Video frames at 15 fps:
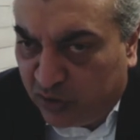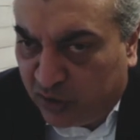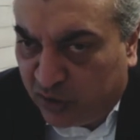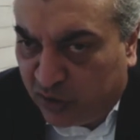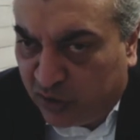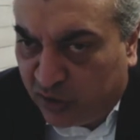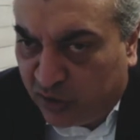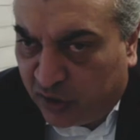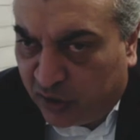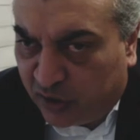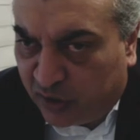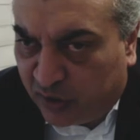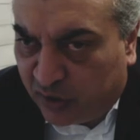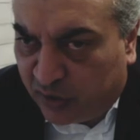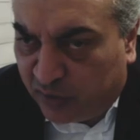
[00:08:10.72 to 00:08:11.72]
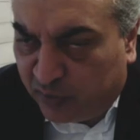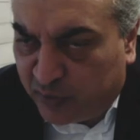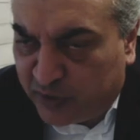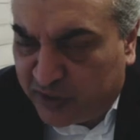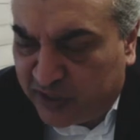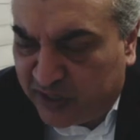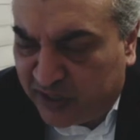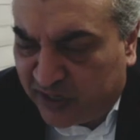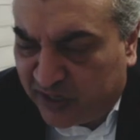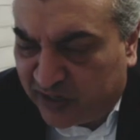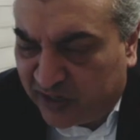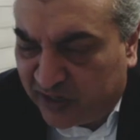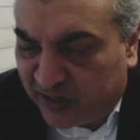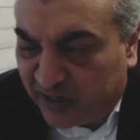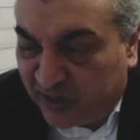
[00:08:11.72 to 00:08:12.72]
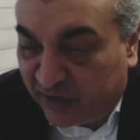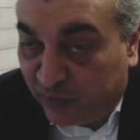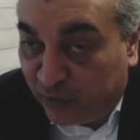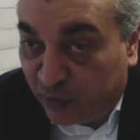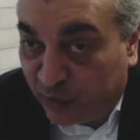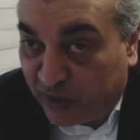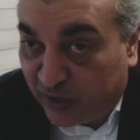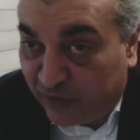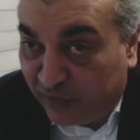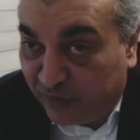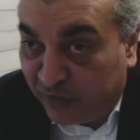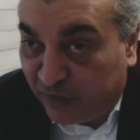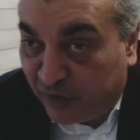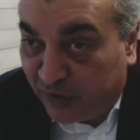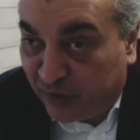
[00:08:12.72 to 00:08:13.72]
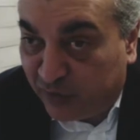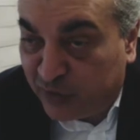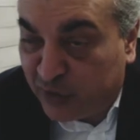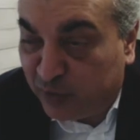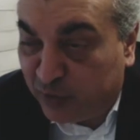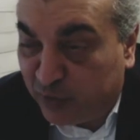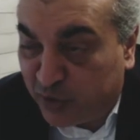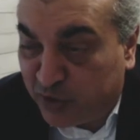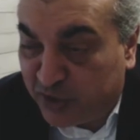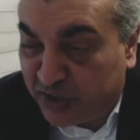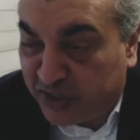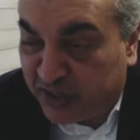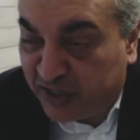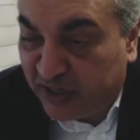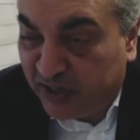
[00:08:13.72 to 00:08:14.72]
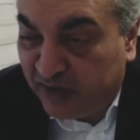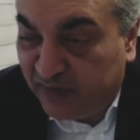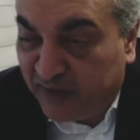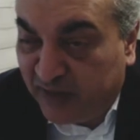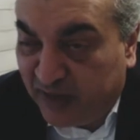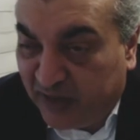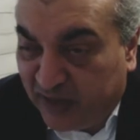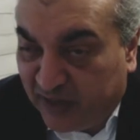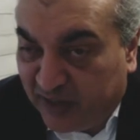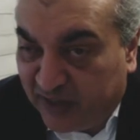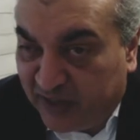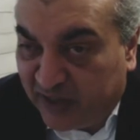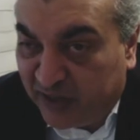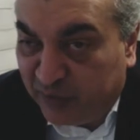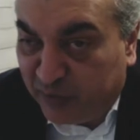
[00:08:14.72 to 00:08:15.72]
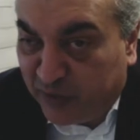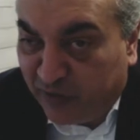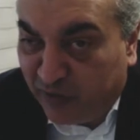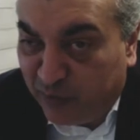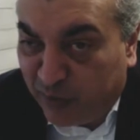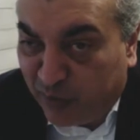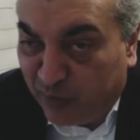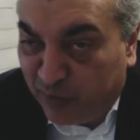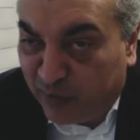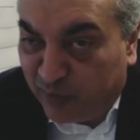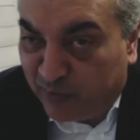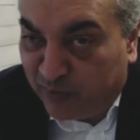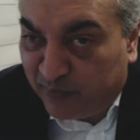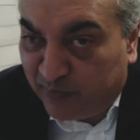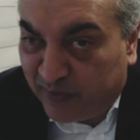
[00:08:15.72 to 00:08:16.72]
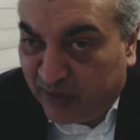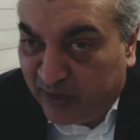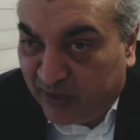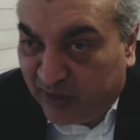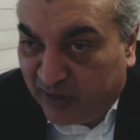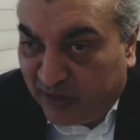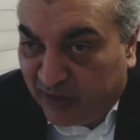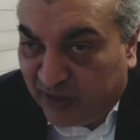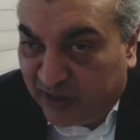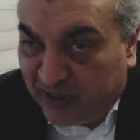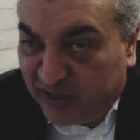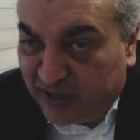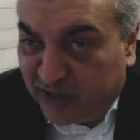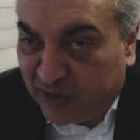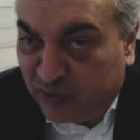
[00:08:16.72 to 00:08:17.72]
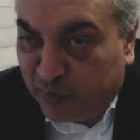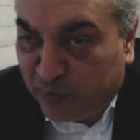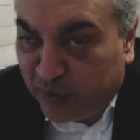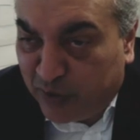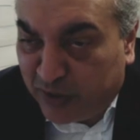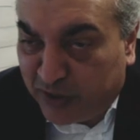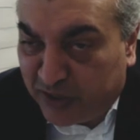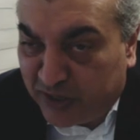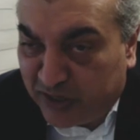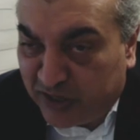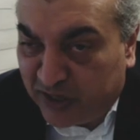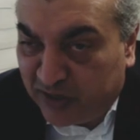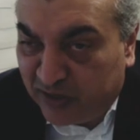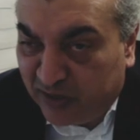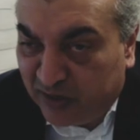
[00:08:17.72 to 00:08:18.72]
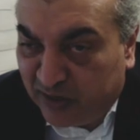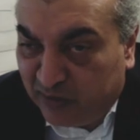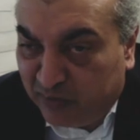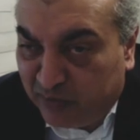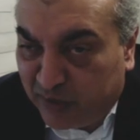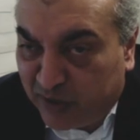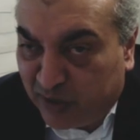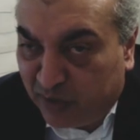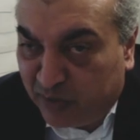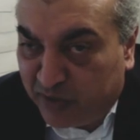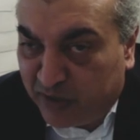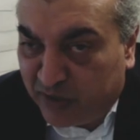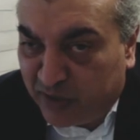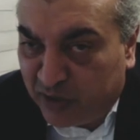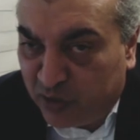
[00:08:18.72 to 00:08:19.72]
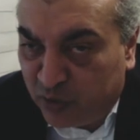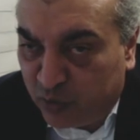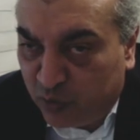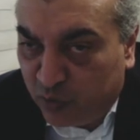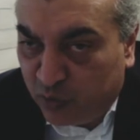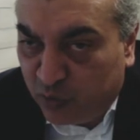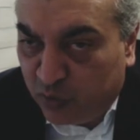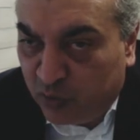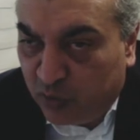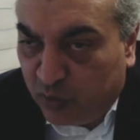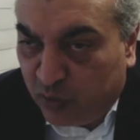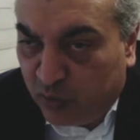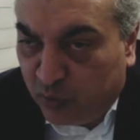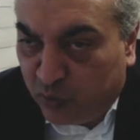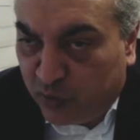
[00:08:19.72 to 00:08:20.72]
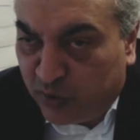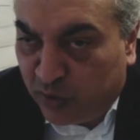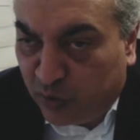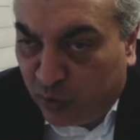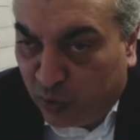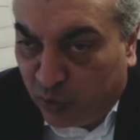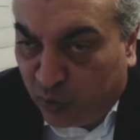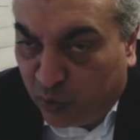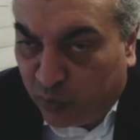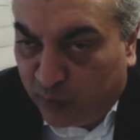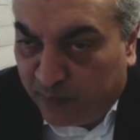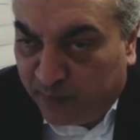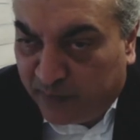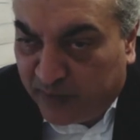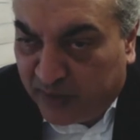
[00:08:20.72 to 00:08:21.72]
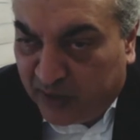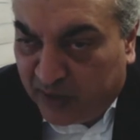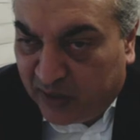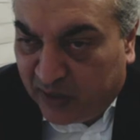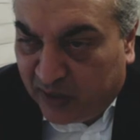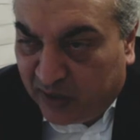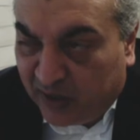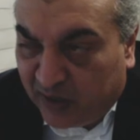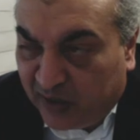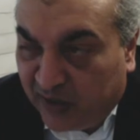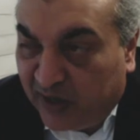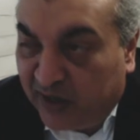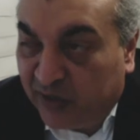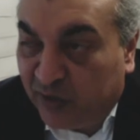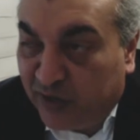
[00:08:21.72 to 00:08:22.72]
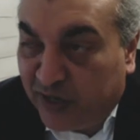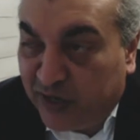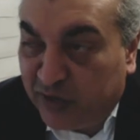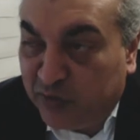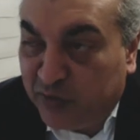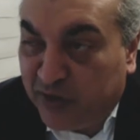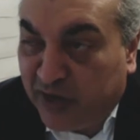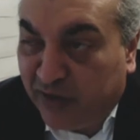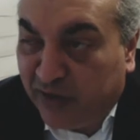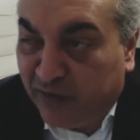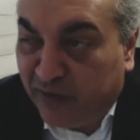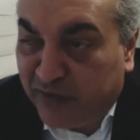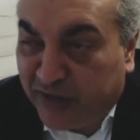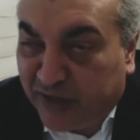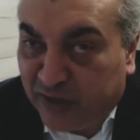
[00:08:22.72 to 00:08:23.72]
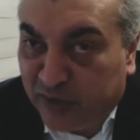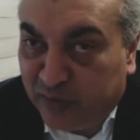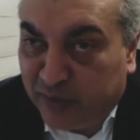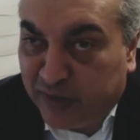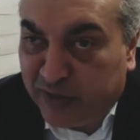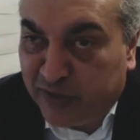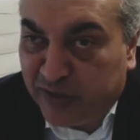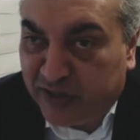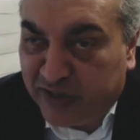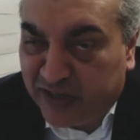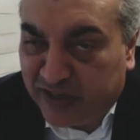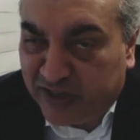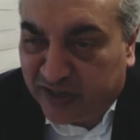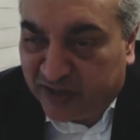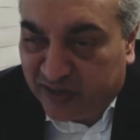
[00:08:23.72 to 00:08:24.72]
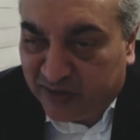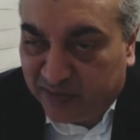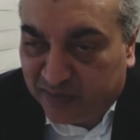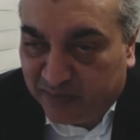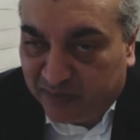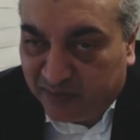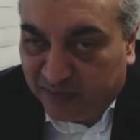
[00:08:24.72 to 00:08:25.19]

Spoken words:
the proceedings. And if you don't have reciprocity, then we have a problem. And this is where politics become an issue with the law. And the less we have of that, the better it is.